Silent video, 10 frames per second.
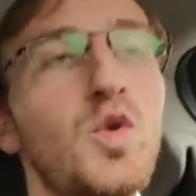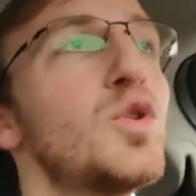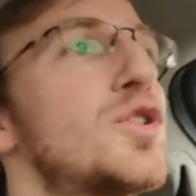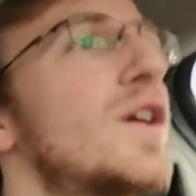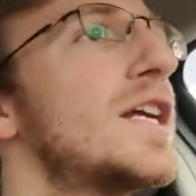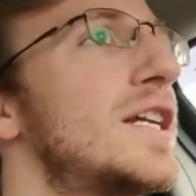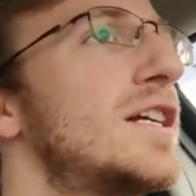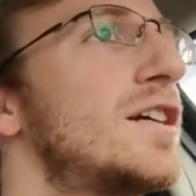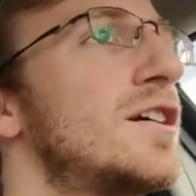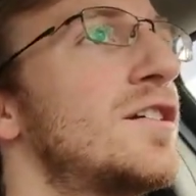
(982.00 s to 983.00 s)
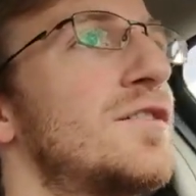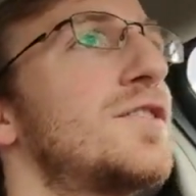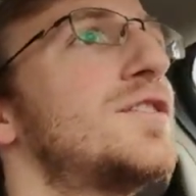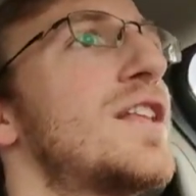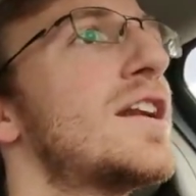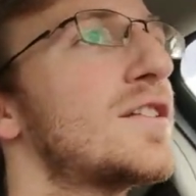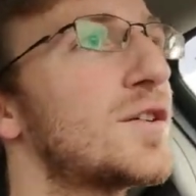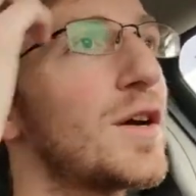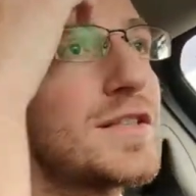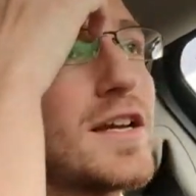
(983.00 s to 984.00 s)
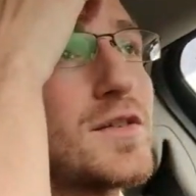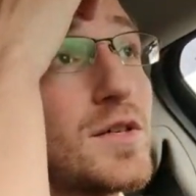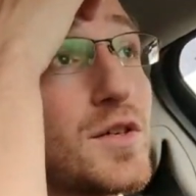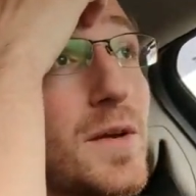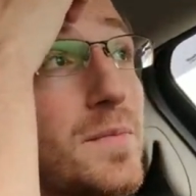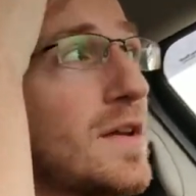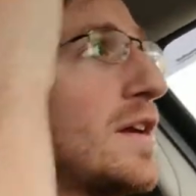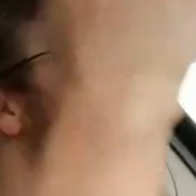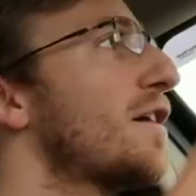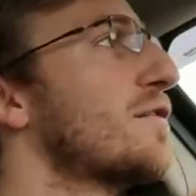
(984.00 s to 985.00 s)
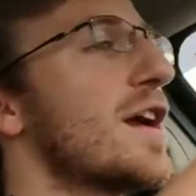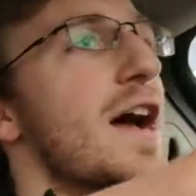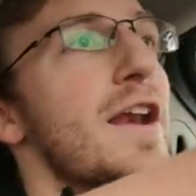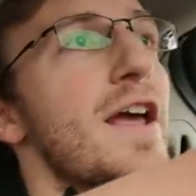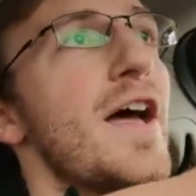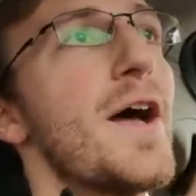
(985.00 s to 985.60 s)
cooler right here. Use that on the cross-country trip. I've got